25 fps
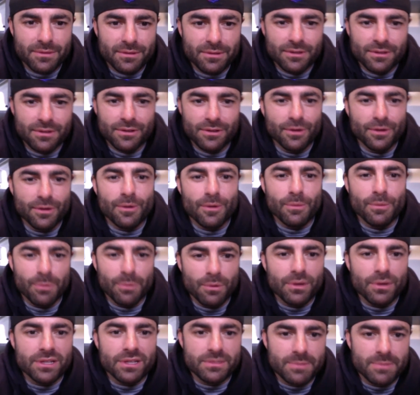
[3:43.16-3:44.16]
good old
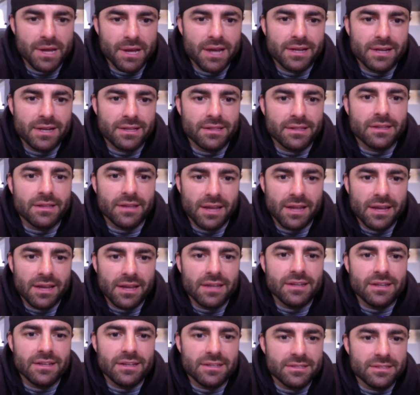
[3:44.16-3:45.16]
boys back in the
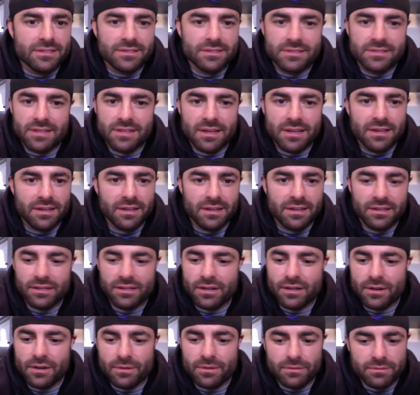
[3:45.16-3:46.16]
80s you
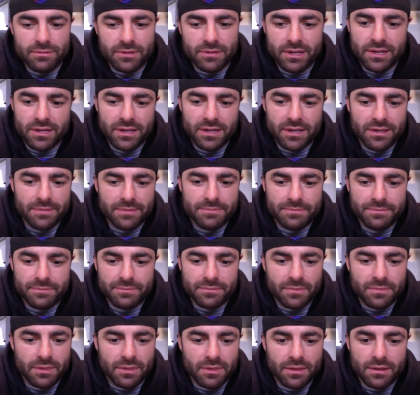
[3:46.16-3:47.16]
know uh,
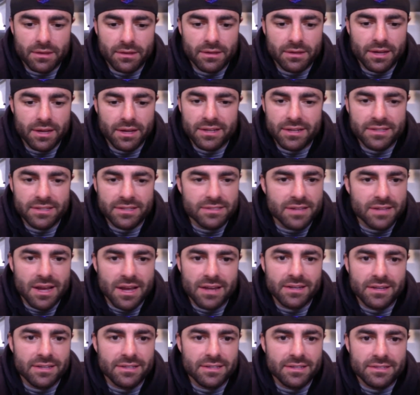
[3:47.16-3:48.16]
80s,
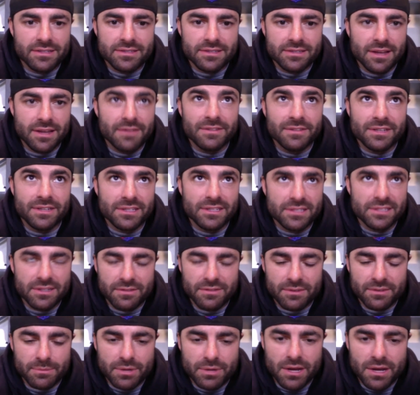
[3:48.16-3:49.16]
90s, 70s,
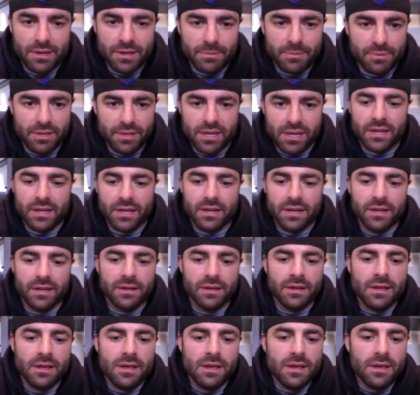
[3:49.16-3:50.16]
even probably playing. And
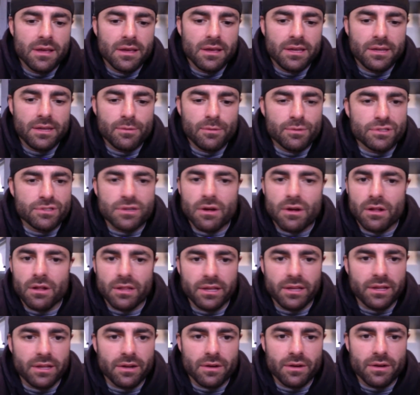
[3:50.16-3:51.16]
he was
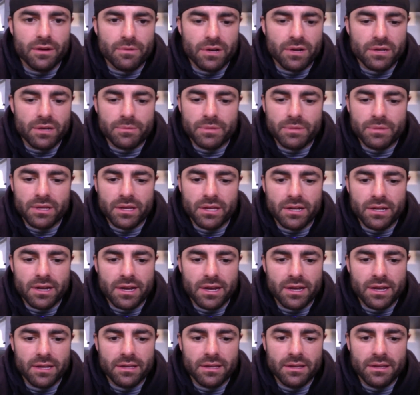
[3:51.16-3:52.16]
all in on rugby, and
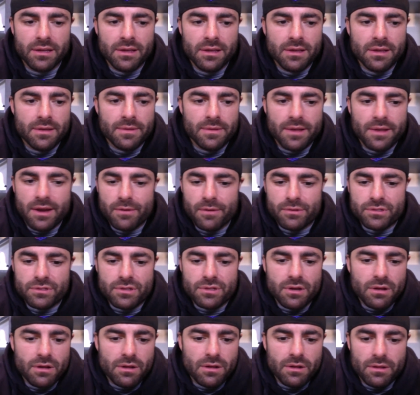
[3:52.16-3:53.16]
I I was
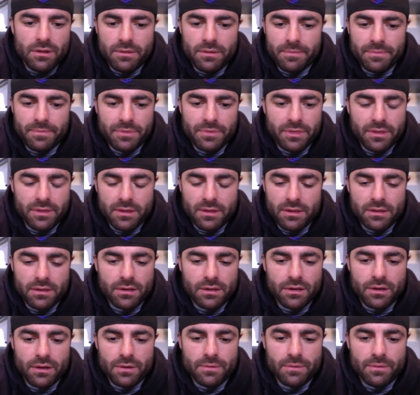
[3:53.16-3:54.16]
all
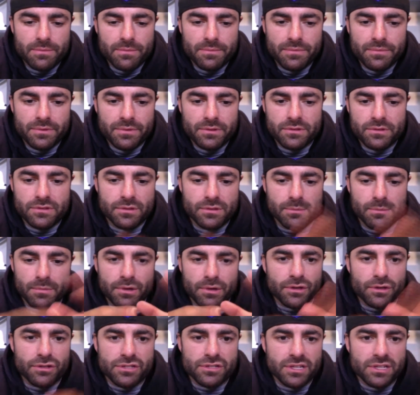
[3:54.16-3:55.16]
you know
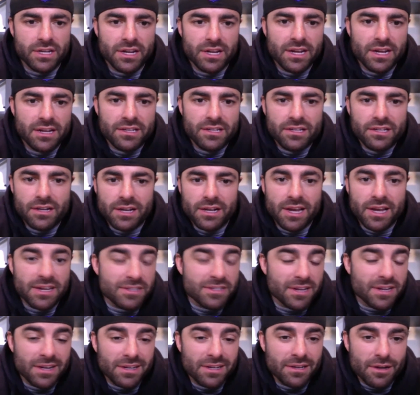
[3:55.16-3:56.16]
submerged in it at a young age.
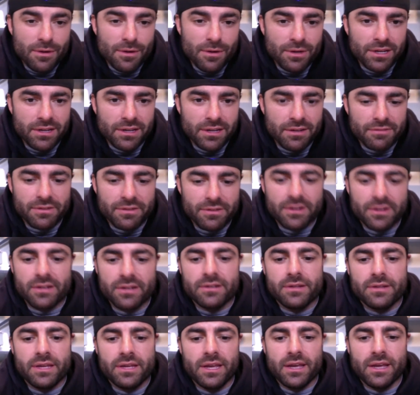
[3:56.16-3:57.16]
I didn't know any different,
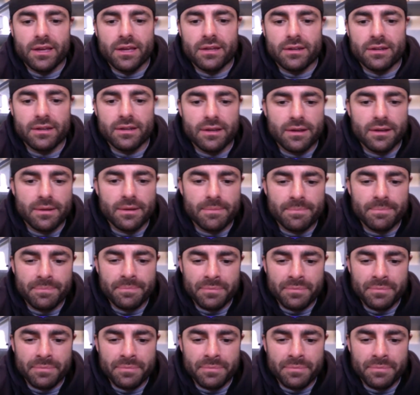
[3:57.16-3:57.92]
and um,